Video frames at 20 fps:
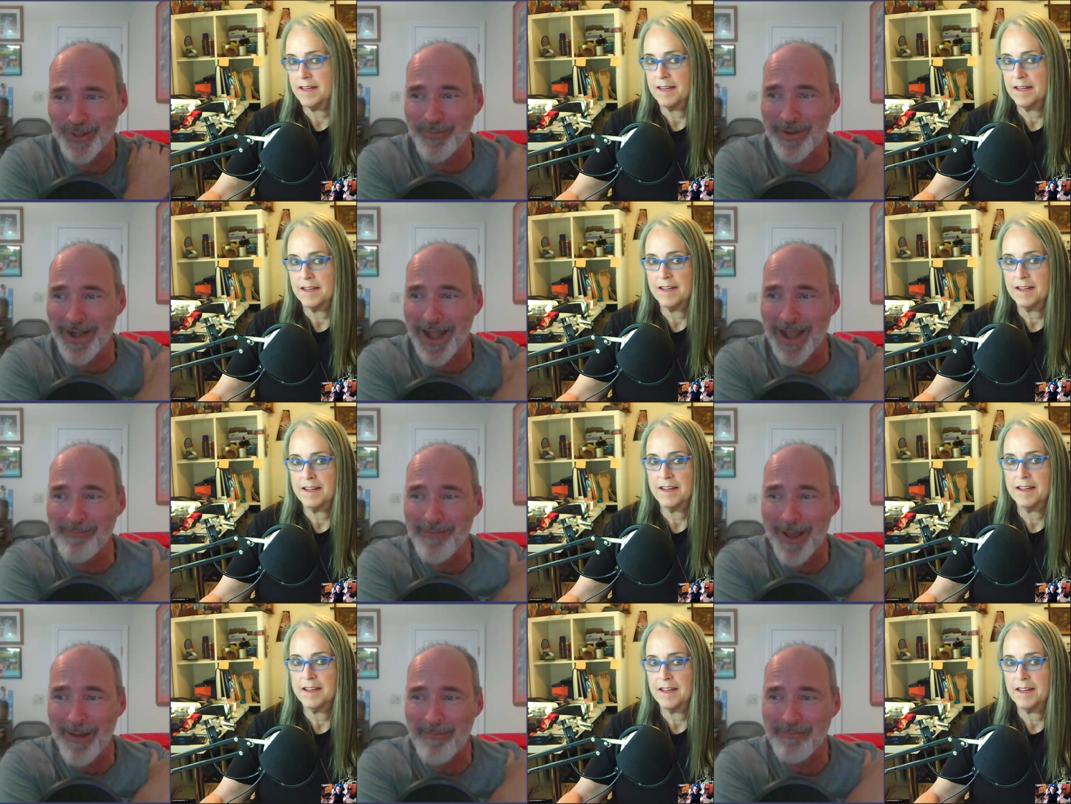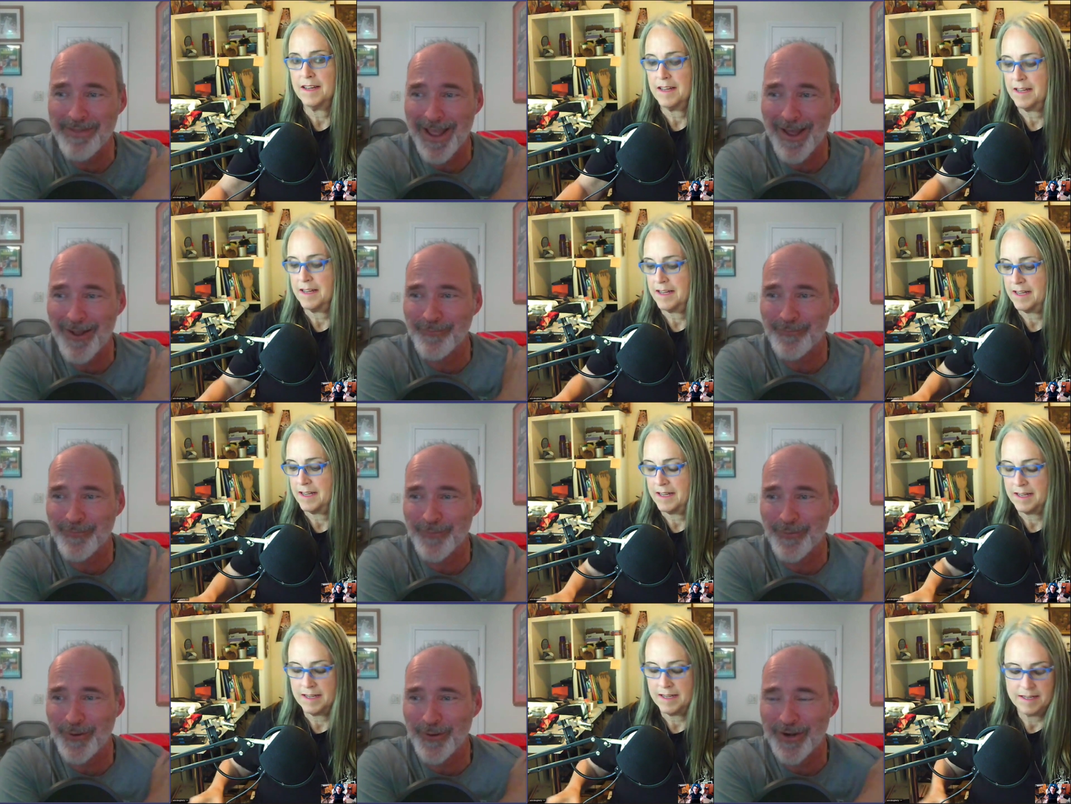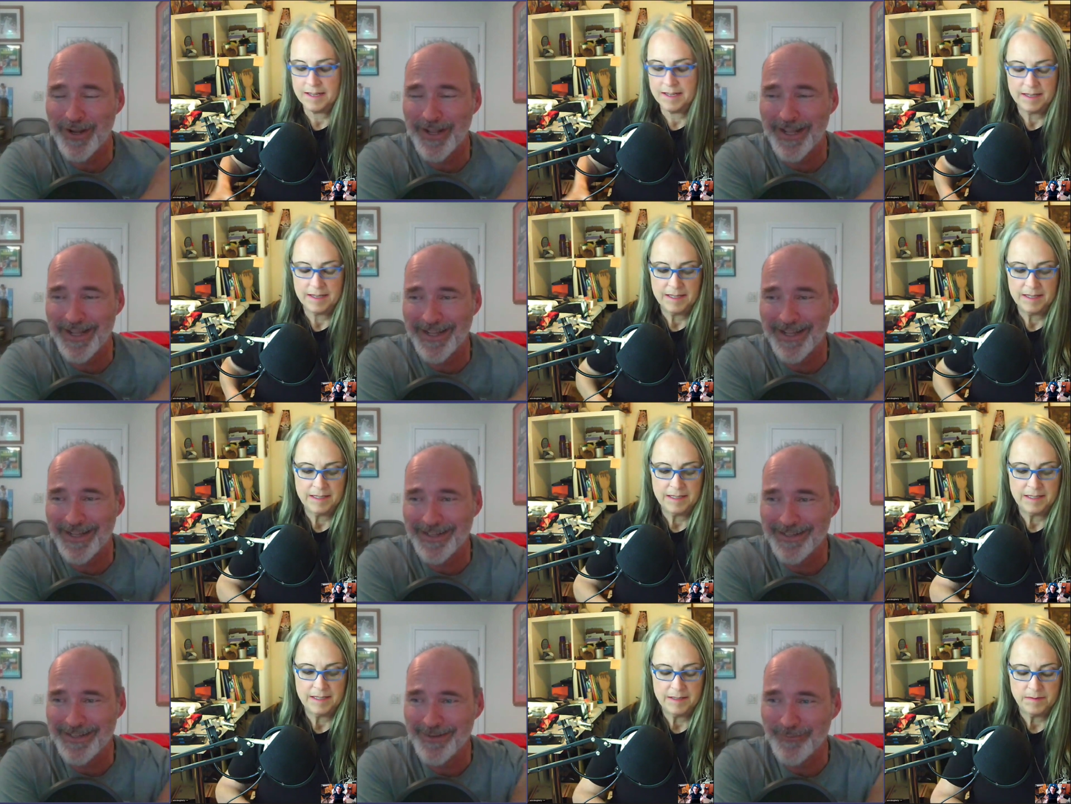Speaker 1: with you, but I'm I'm down for
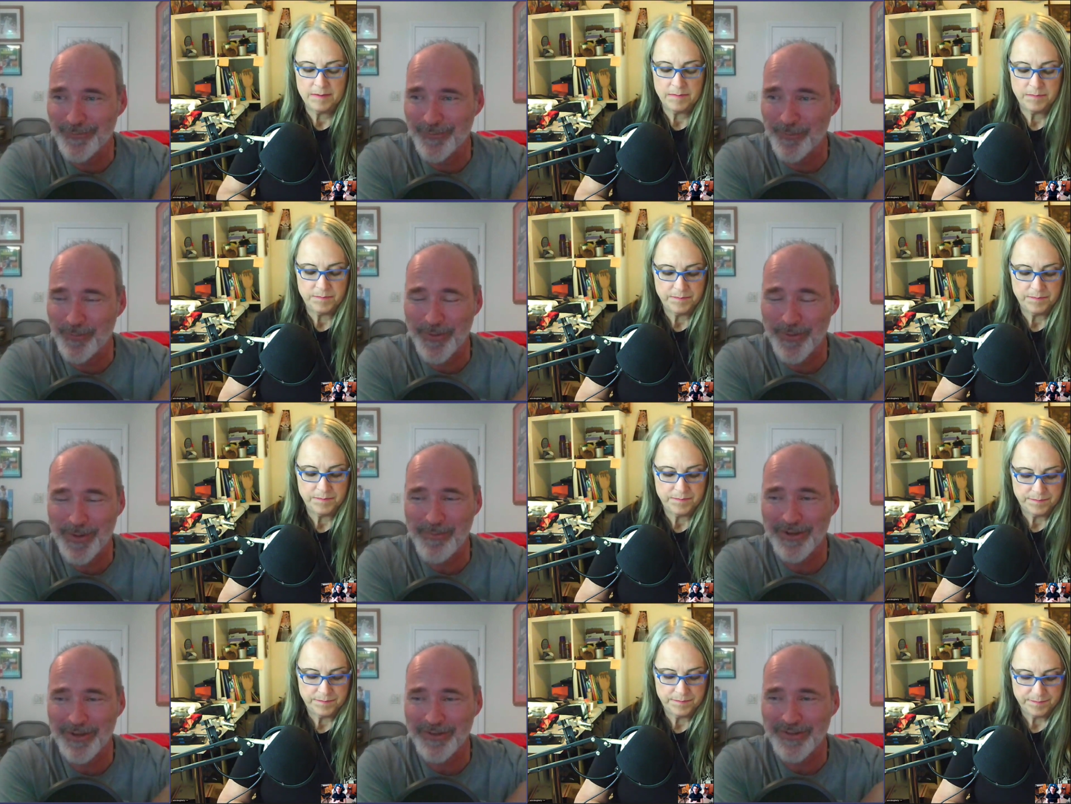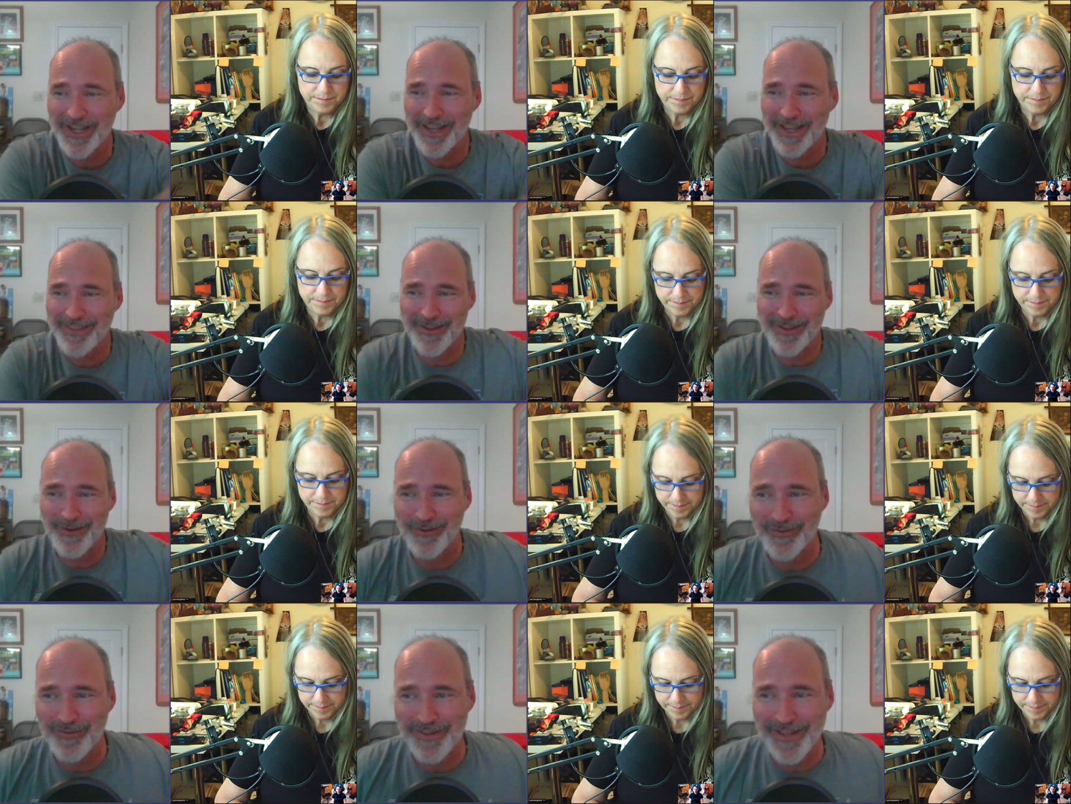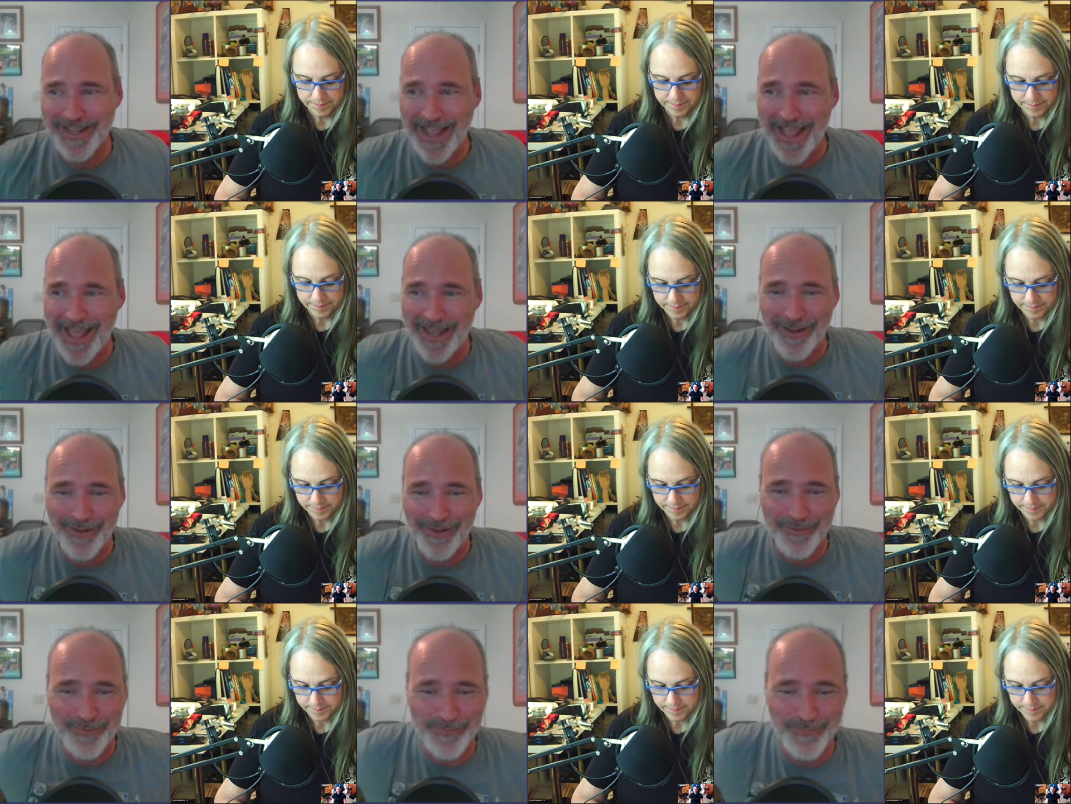uh, for pretty much anything you can sling
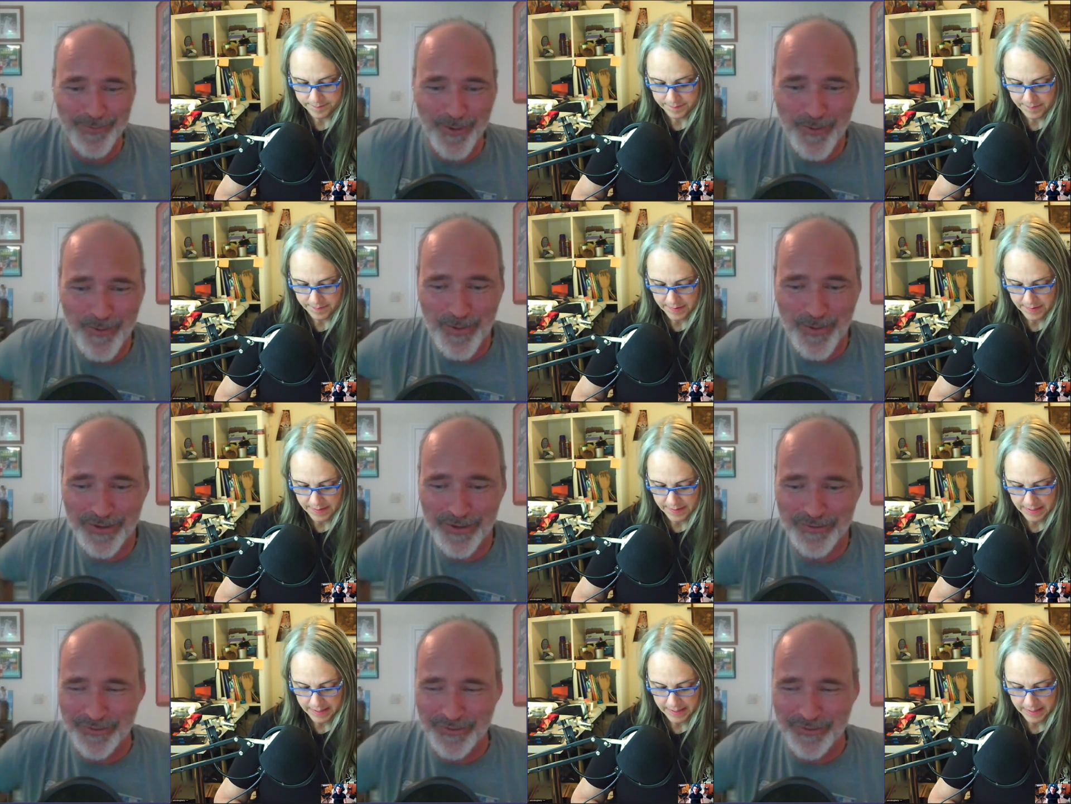at us, no okay.